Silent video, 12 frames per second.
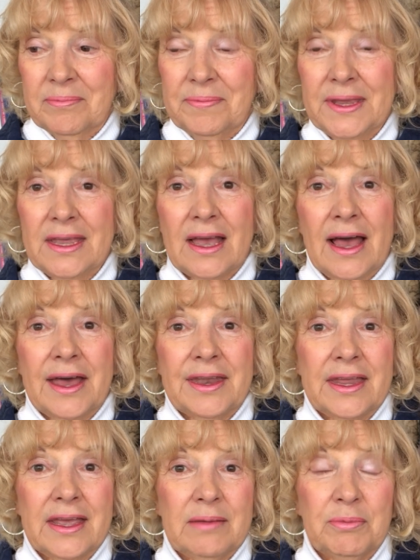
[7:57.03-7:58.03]
be on
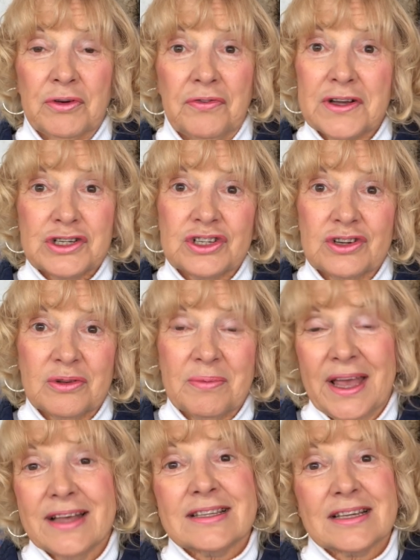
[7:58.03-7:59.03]
a professional
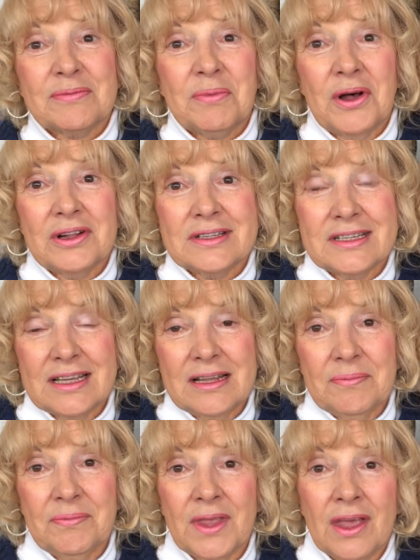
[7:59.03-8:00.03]
basketball
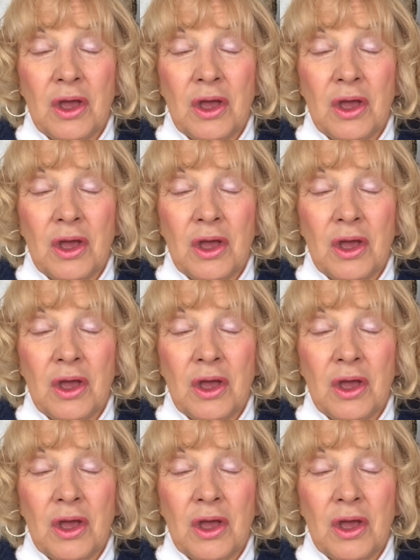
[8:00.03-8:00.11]
team,